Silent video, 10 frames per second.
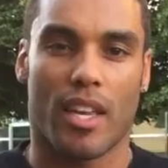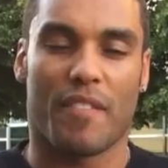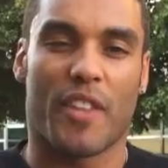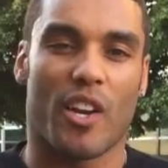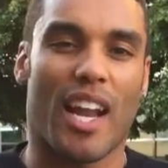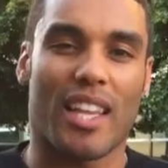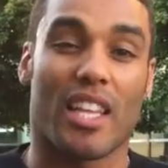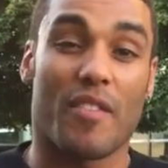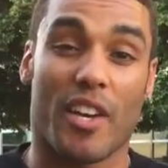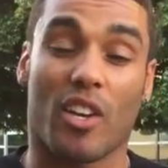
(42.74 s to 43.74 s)
If they're not
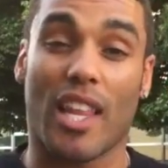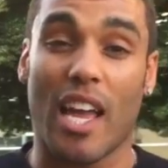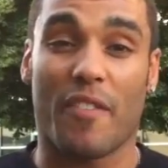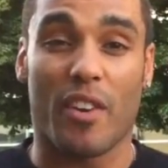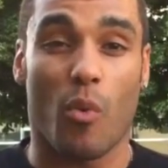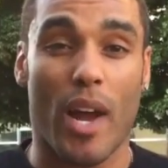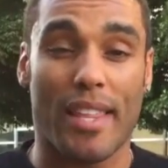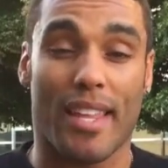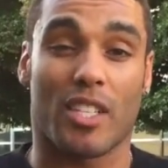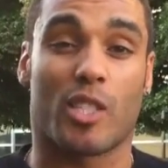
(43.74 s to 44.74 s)
living their life in a way
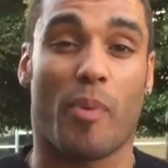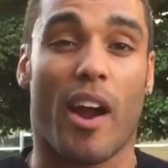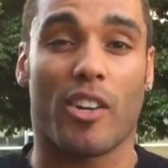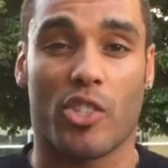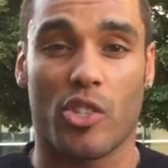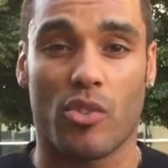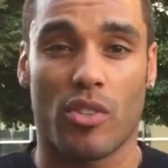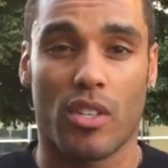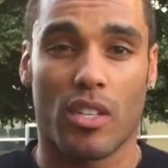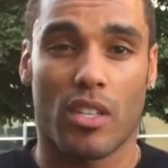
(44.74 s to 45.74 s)
that inspires you,
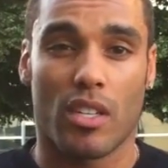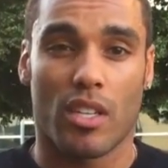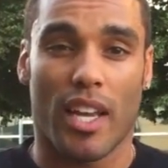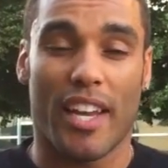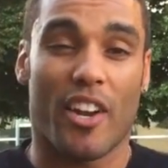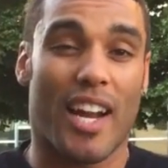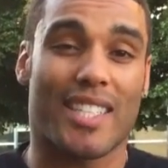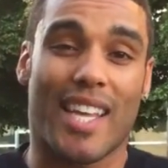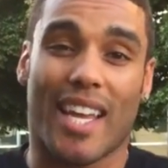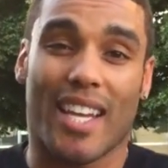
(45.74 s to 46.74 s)
and they're
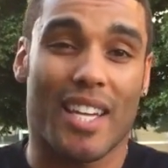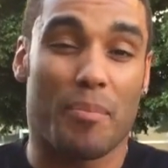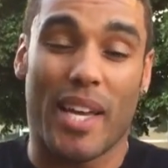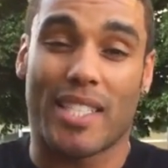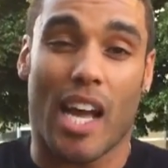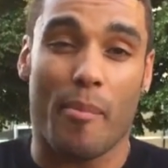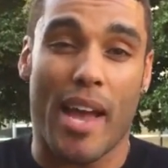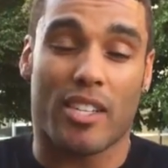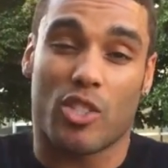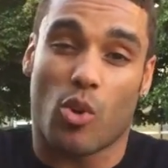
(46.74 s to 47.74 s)
not taking any big time
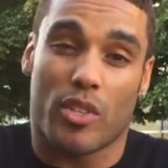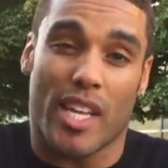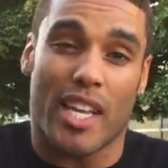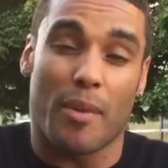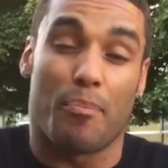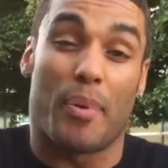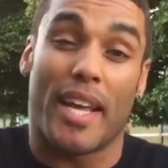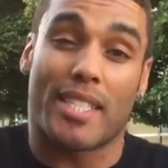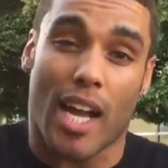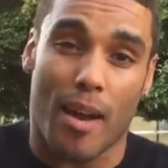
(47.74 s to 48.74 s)
action towards any
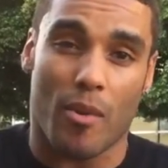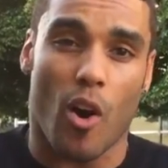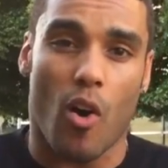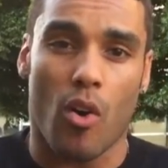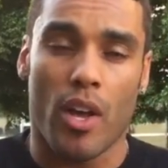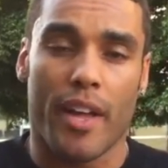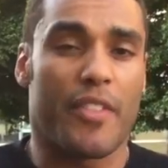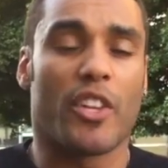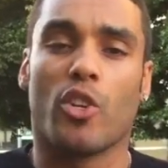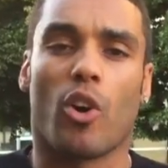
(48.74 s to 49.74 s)
big time goal,
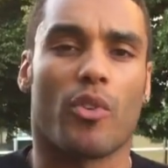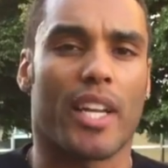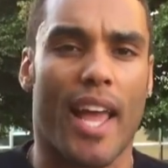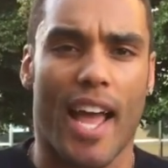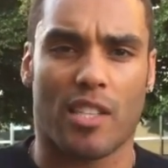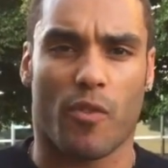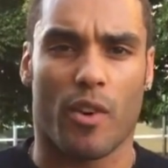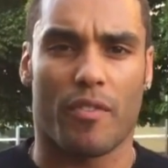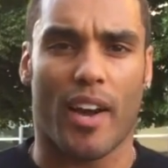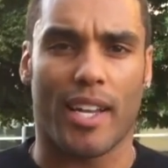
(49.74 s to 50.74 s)
then you don't need to ask for
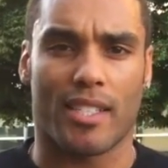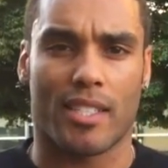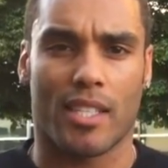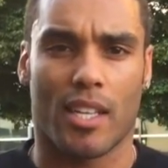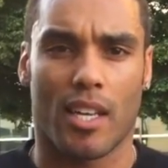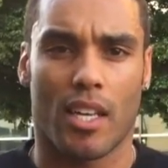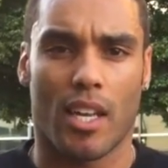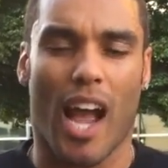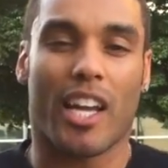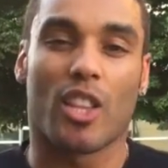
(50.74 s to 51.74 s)
advice.
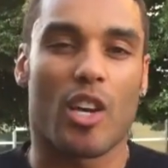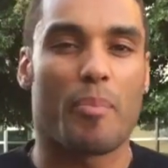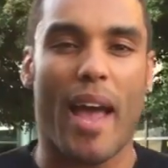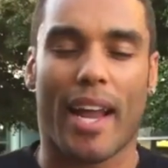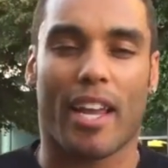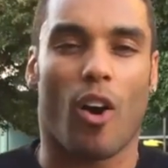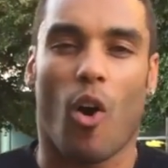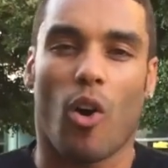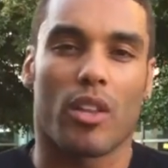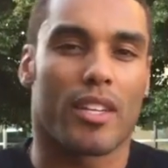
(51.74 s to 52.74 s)
I can look back at
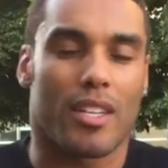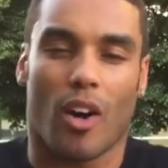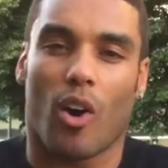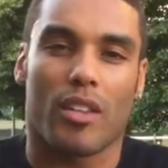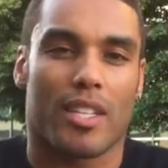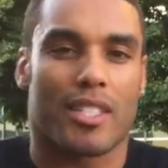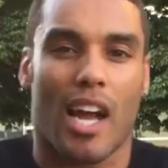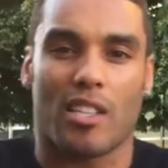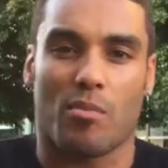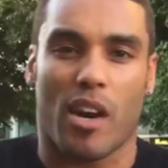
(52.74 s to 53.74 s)
all of the
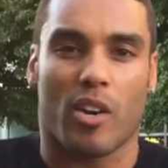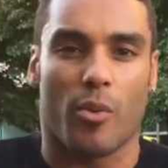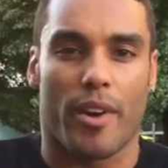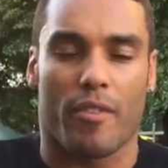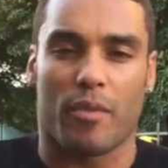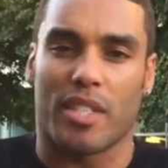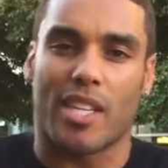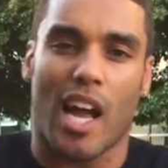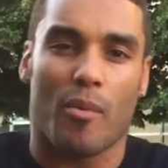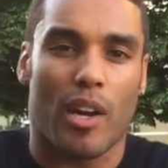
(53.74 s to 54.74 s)
times in my career, from the
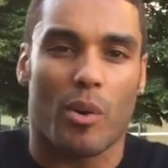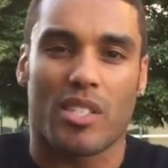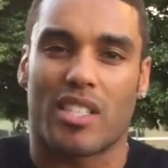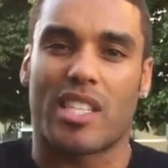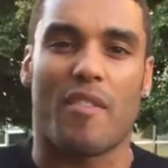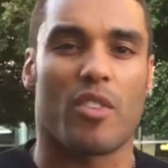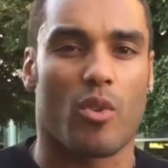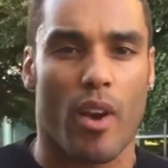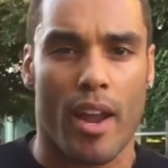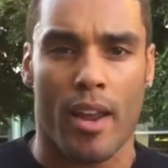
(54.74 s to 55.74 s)
time when I was in seventh
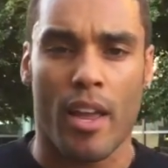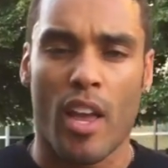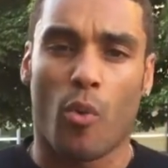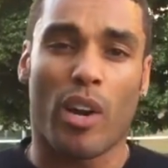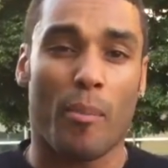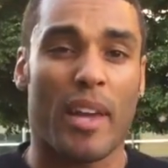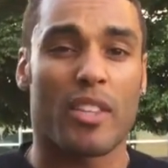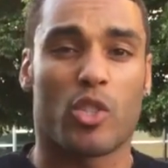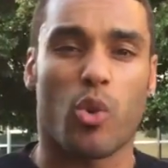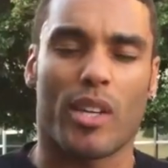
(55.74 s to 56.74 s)
grade, when I made
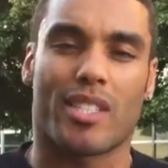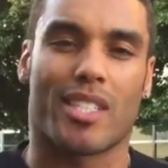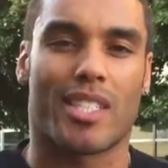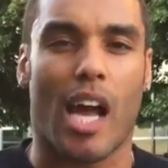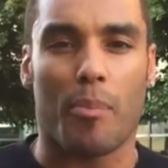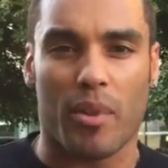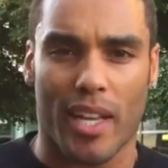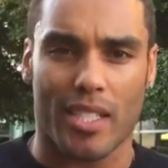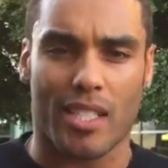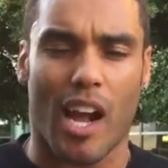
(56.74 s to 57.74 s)
the choice to stop
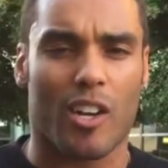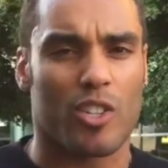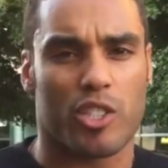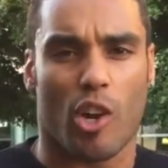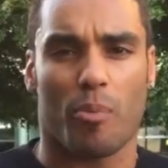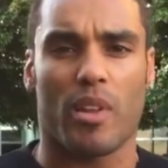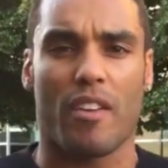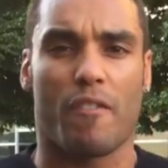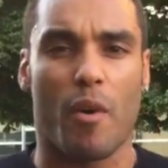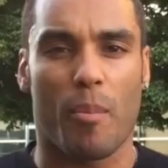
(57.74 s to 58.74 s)
playing soccer and start
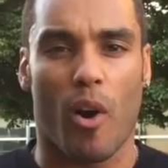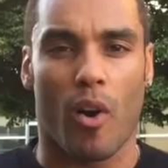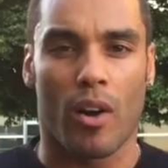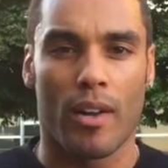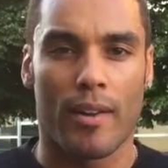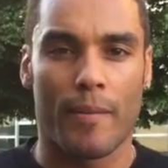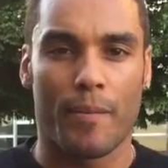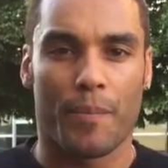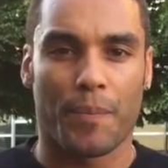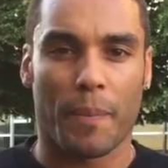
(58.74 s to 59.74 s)
playing football.
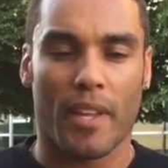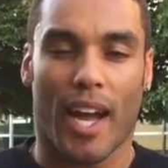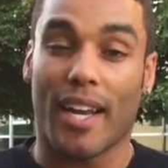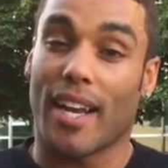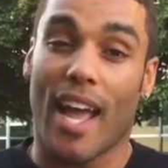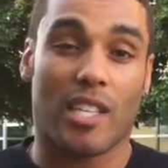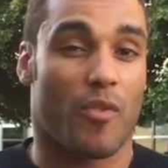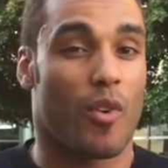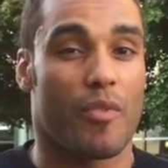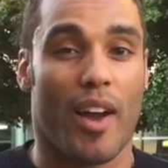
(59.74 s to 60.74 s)
I didn't ask
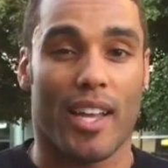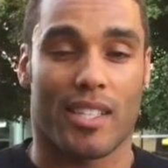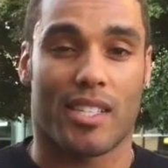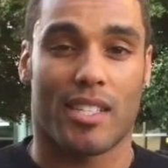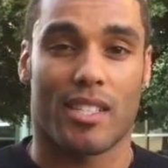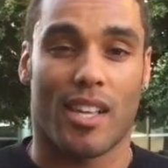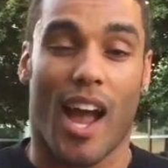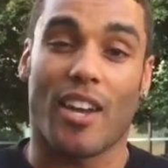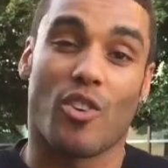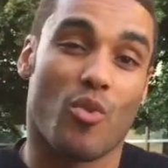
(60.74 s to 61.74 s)
for advice.
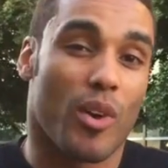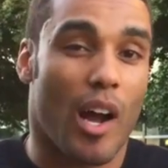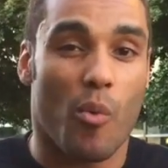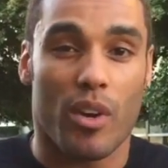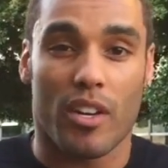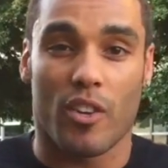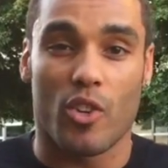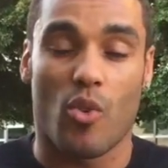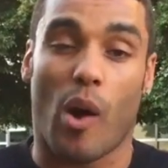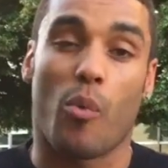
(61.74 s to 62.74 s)
I knew what I wanted to
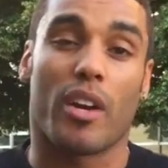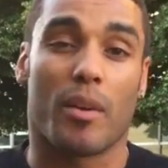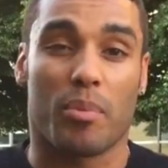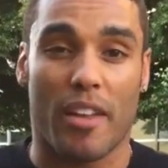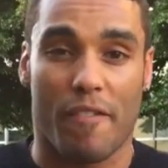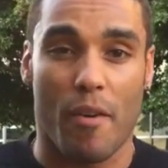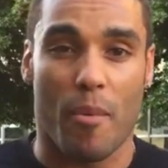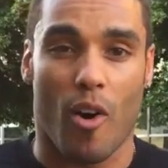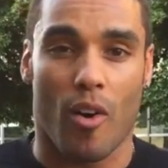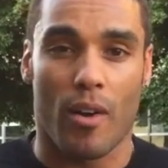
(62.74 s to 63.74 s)
do. I wanted to play
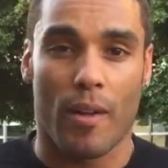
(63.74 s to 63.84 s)
football.